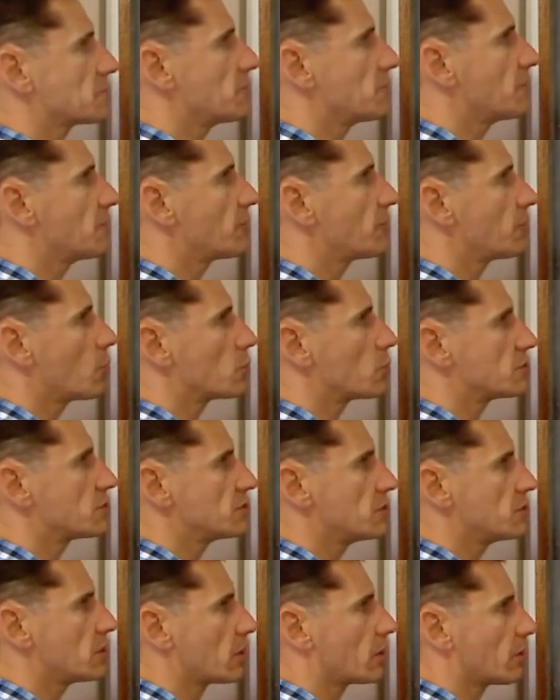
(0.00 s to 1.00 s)
before
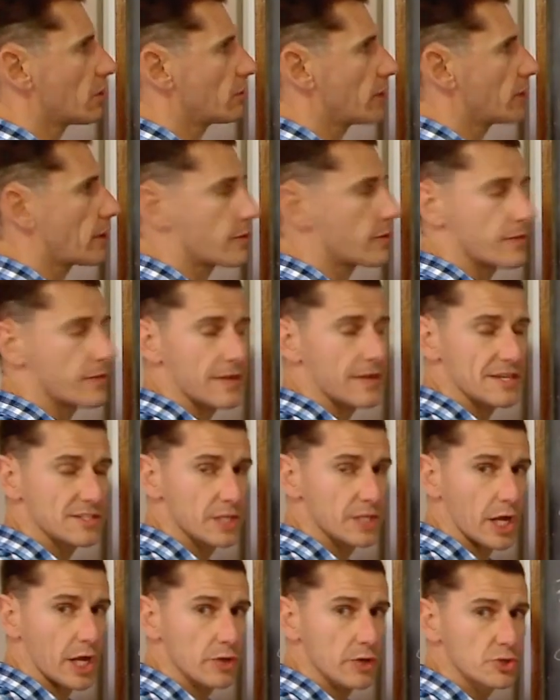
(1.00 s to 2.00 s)
0? Now, there's
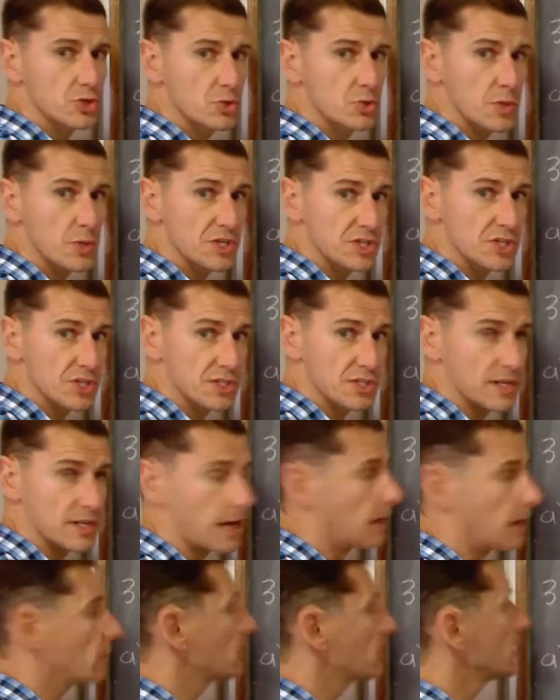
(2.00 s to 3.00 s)
no switches
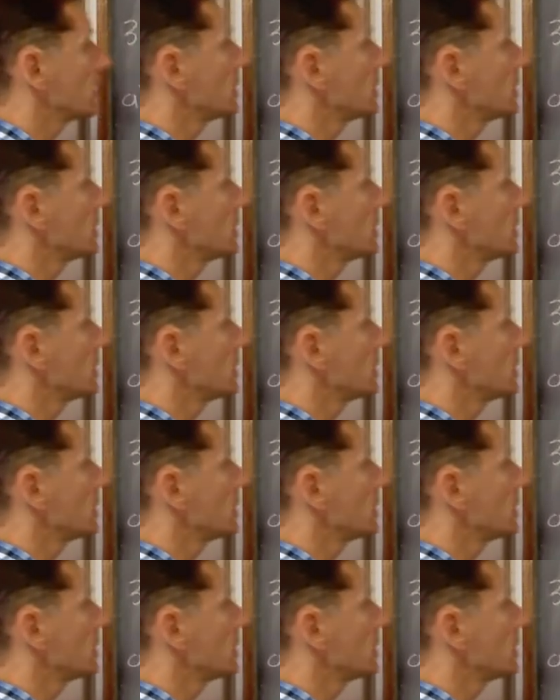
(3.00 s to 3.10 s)
now.